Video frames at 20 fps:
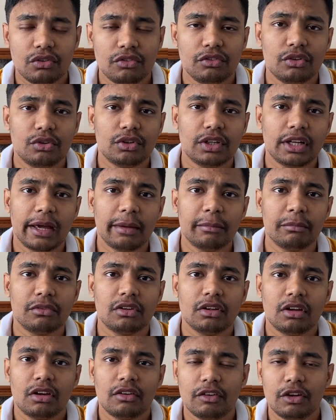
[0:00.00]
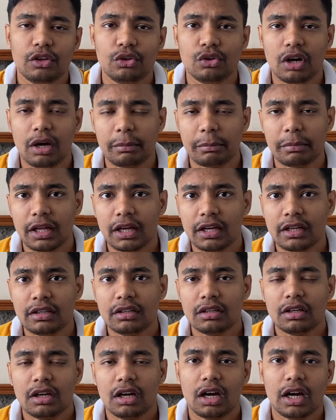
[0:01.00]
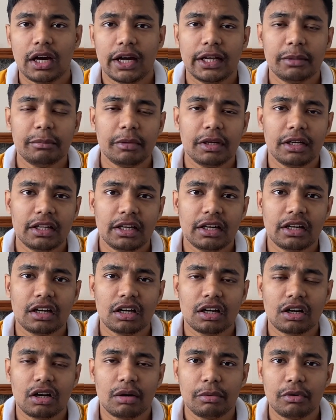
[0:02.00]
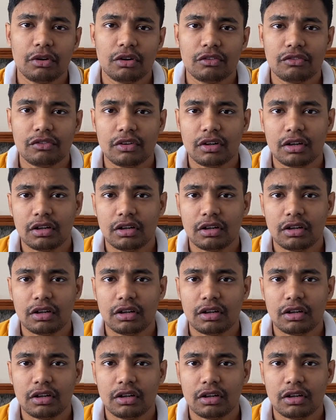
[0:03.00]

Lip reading: Few times when you apply, it may take a couple of